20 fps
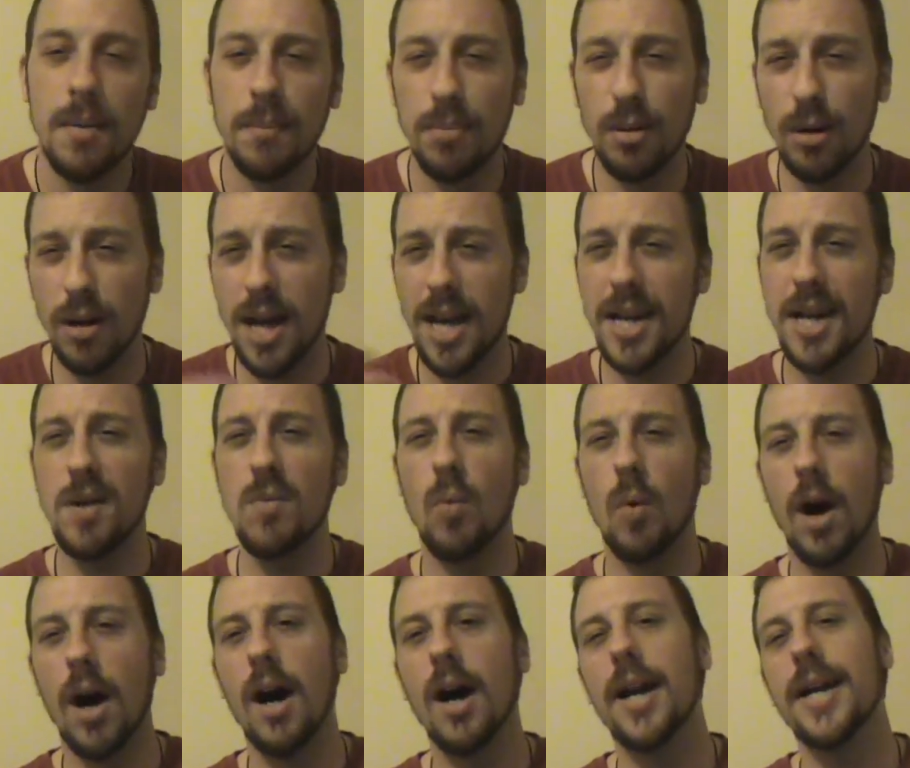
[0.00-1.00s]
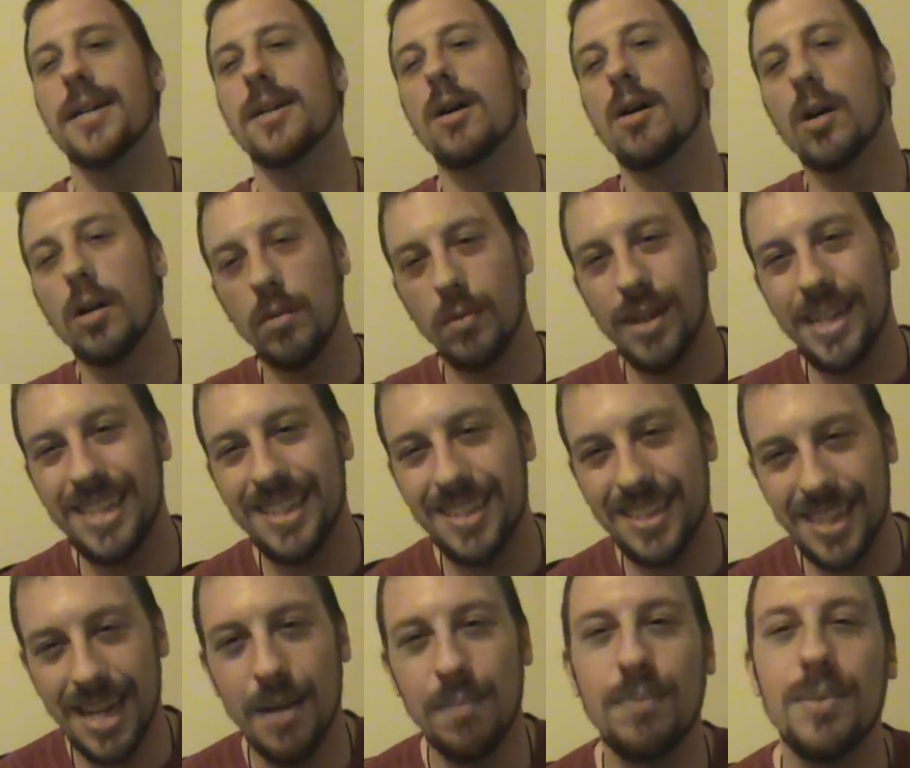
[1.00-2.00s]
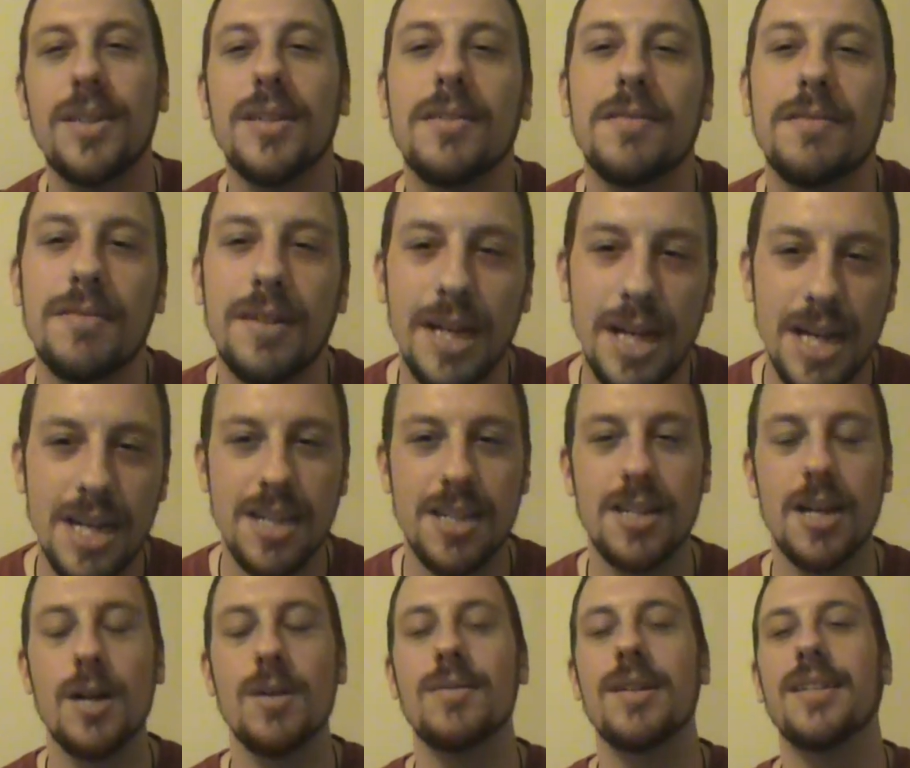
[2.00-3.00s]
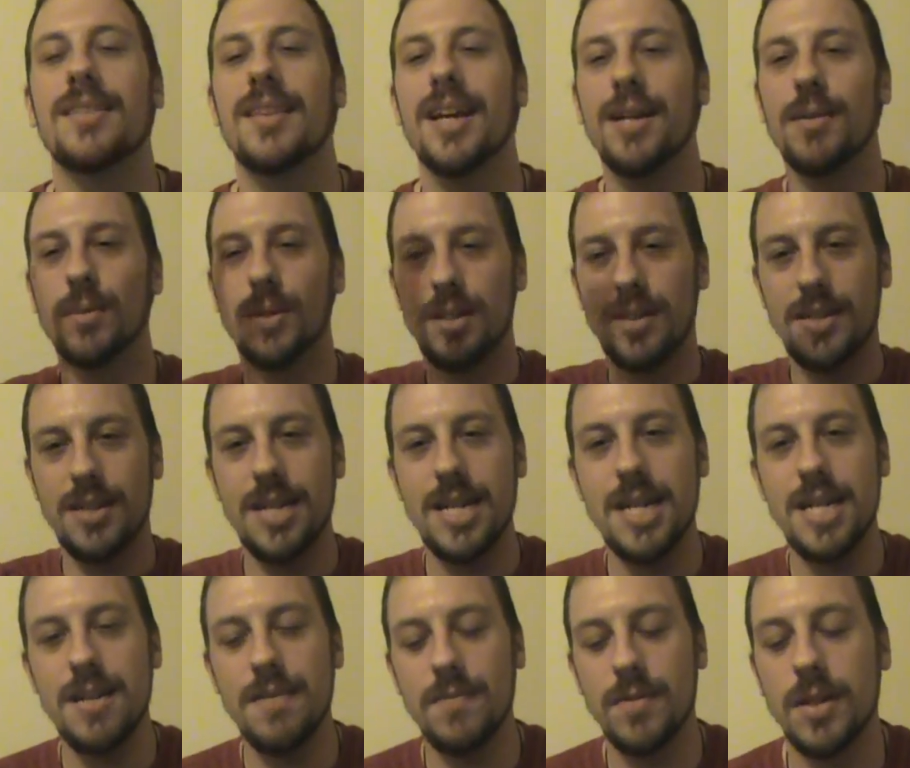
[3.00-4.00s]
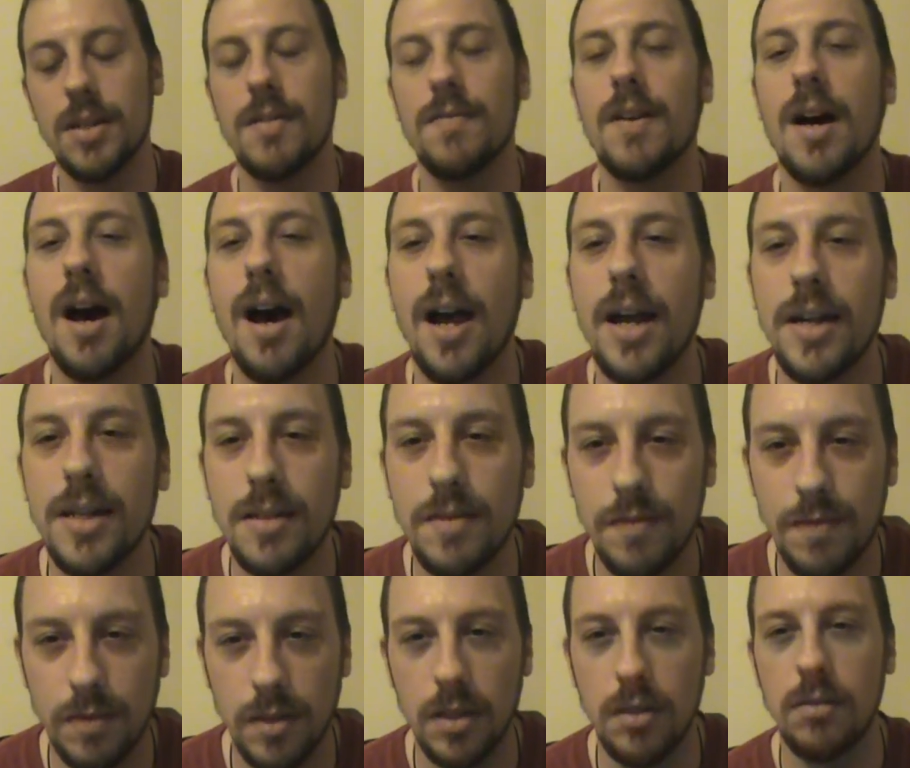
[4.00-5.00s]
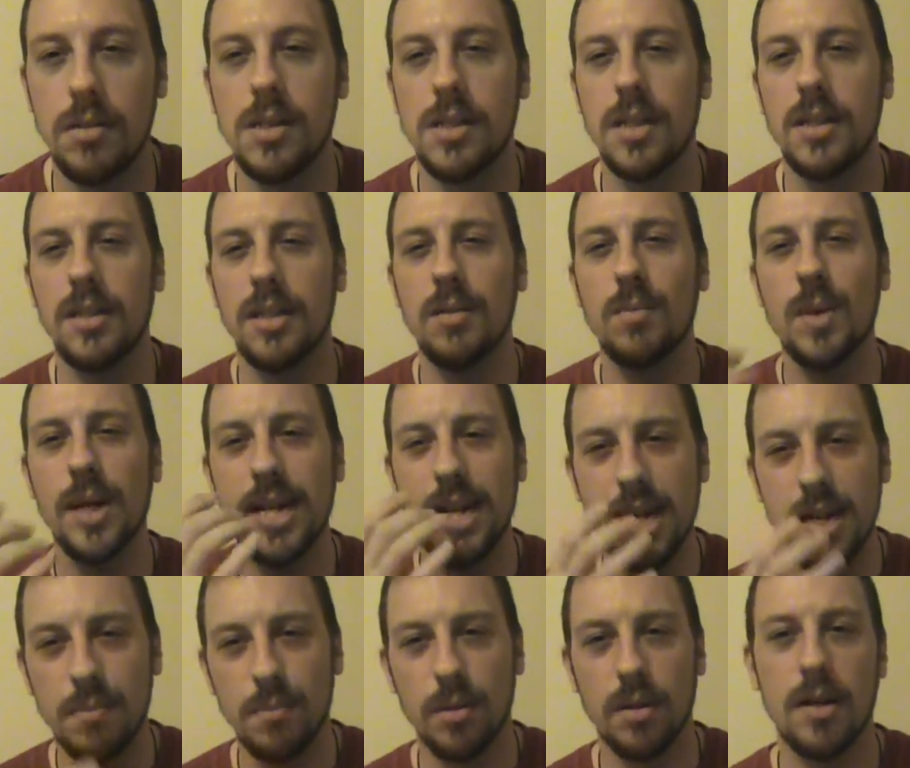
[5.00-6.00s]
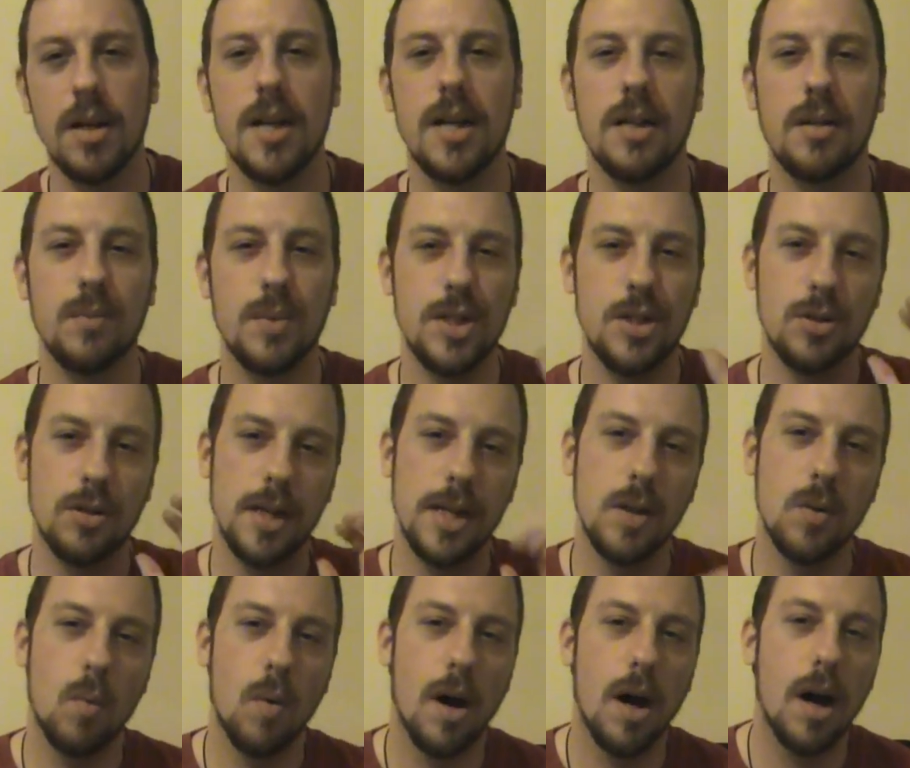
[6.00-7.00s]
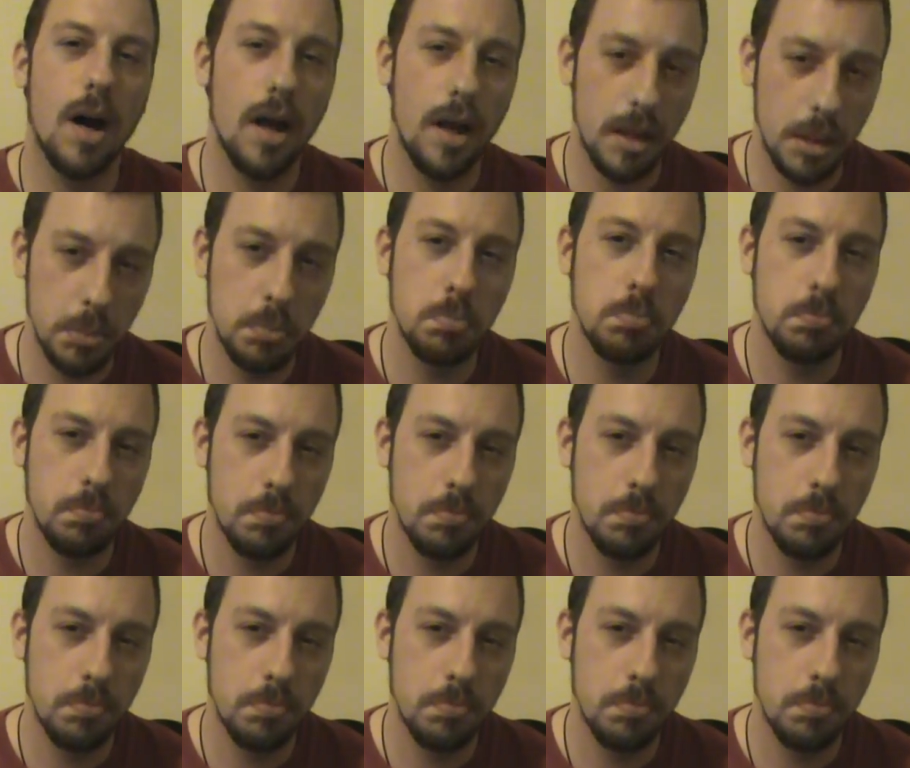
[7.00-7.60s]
Bread and wine are receptive so that they receive the divine influence, and then we eat bread and we drink wine.